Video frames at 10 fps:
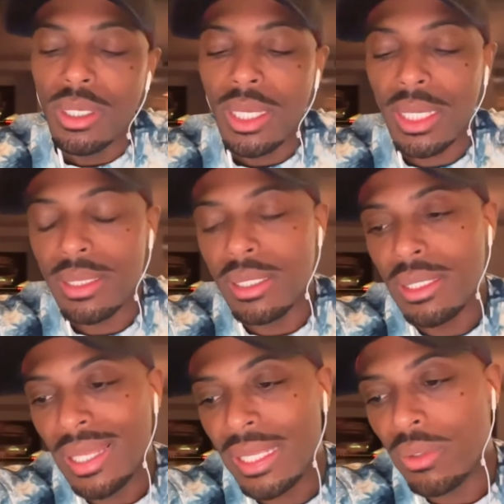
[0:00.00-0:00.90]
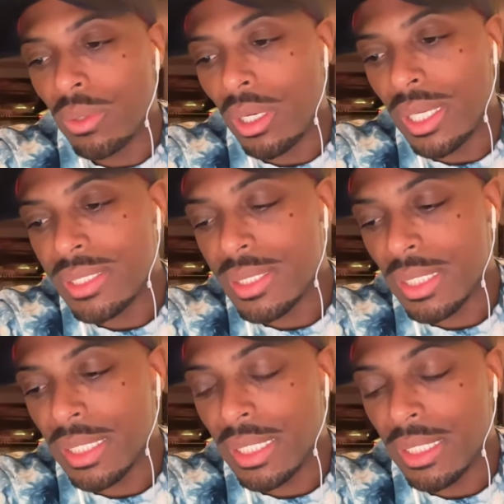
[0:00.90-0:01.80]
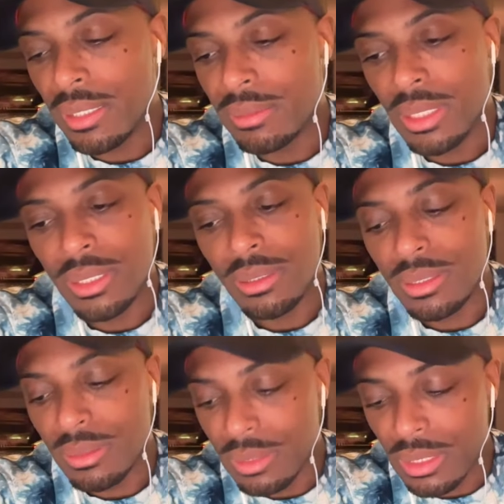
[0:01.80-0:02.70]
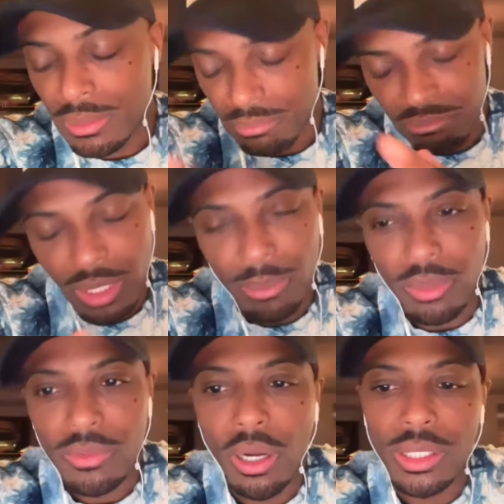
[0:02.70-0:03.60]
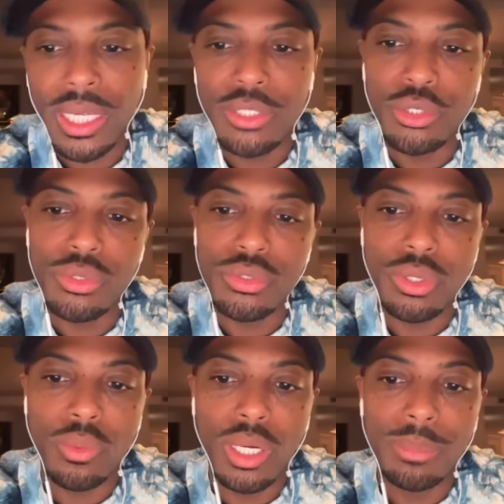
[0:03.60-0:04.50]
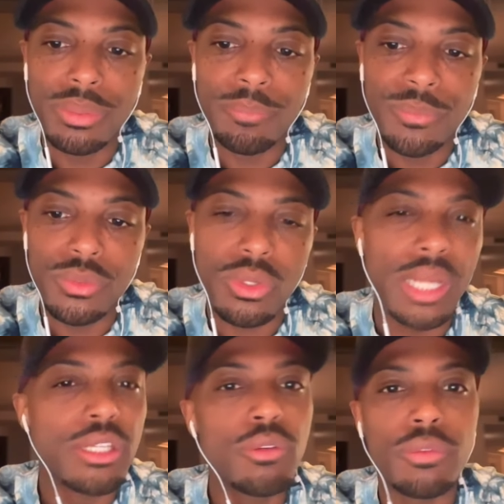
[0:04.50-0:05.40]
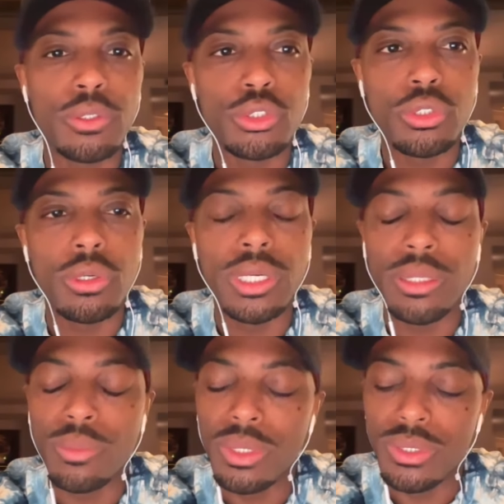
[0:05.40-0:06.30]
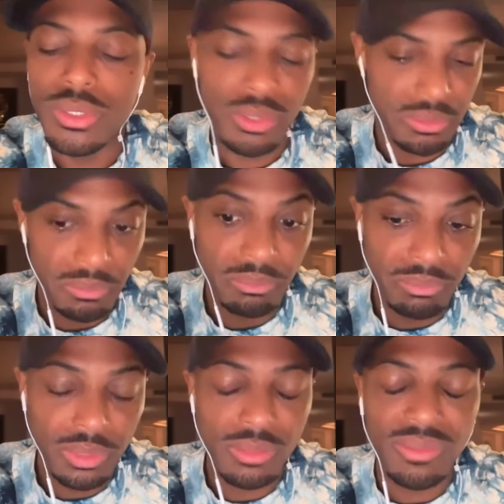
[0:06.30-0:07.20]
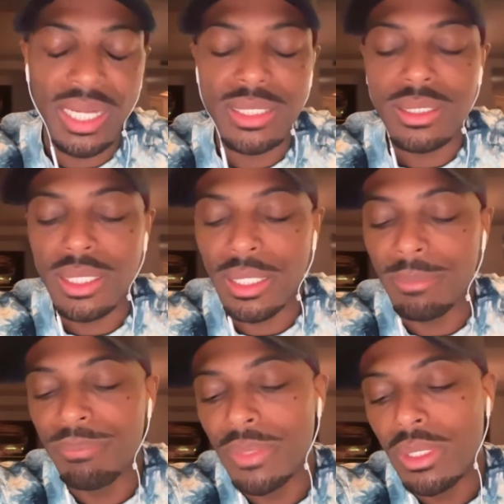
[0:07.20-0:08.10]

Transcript: And then later on, I see a number of Caucasians show up. So I knew for sure it was the vice team.